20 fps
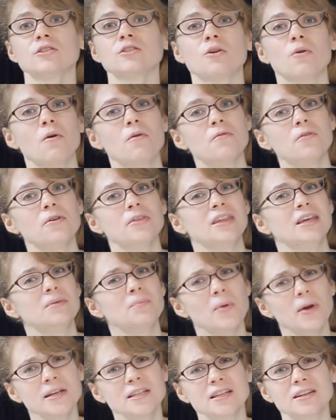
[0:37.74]
just go over the
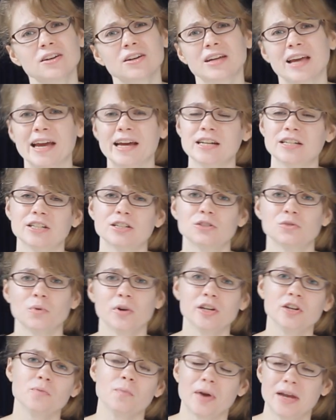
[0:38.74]
basic occasions
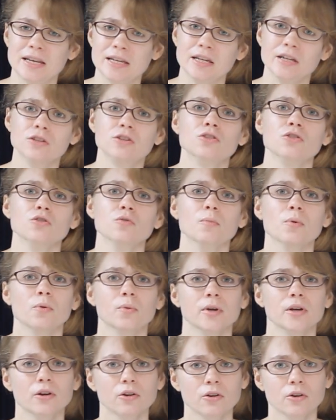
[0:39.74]
when you might need to
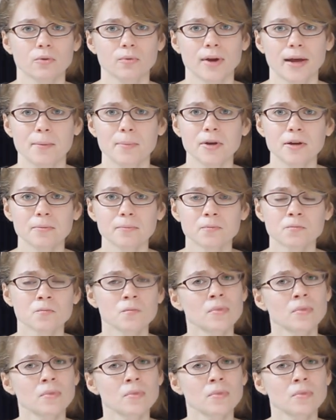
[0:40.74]
burrito your rabbit.